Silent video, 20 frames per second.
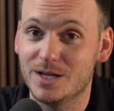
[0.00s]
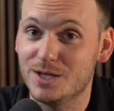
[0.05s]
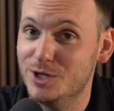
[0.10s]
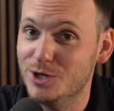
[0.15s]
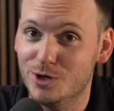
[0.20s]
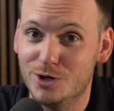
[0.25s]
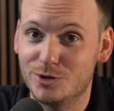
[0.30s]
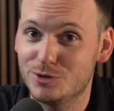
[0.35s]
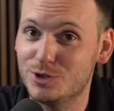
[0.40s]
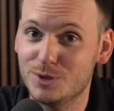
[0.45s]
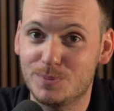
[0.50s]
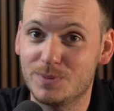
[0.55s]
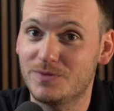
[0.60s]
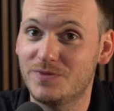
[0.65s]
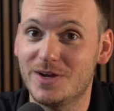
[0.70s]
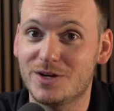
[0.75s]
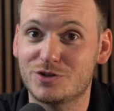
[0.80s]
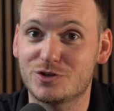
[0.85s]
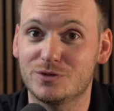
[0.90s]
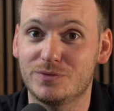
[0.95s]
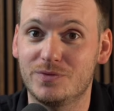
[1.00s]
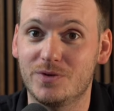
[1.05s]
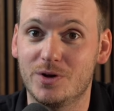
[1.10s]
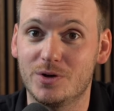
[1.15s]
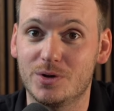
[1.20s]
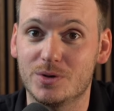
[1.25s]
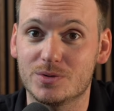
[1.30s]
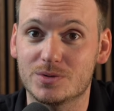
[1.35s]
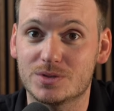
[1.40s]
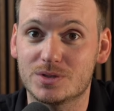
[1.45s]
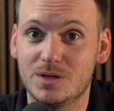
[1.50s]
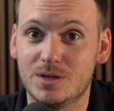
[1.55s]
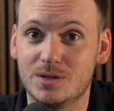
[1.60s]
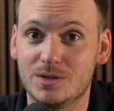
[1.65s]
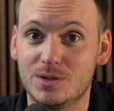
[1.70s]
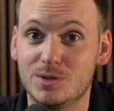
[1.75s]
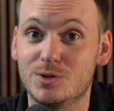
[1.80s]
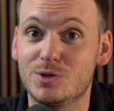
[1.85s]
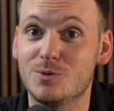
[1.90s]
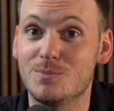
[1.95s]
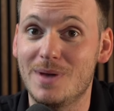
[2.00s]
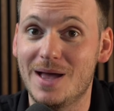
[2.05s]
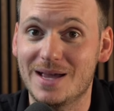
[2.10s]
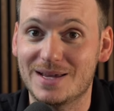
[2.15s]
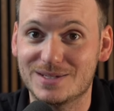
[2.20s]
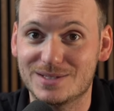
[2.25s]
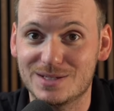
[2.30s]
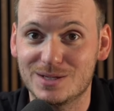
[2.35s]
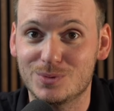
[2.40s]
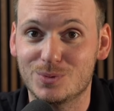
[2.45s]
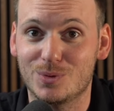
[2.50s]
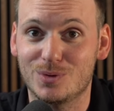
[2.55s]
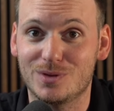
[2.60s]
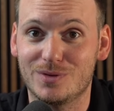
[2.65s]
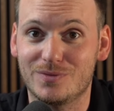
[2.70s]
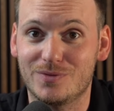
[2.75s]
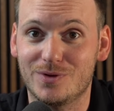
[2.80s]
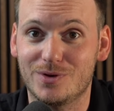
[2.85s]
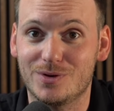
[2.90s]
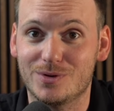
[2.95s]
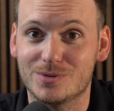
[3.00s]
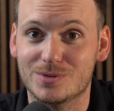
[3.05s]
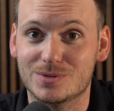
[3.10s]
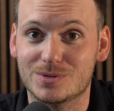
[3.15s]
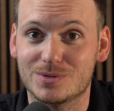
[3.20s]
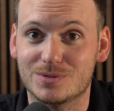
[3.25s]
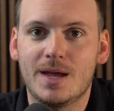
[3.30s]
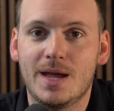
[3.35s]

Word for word: You don't do professional photos, you do magazine worthy photos.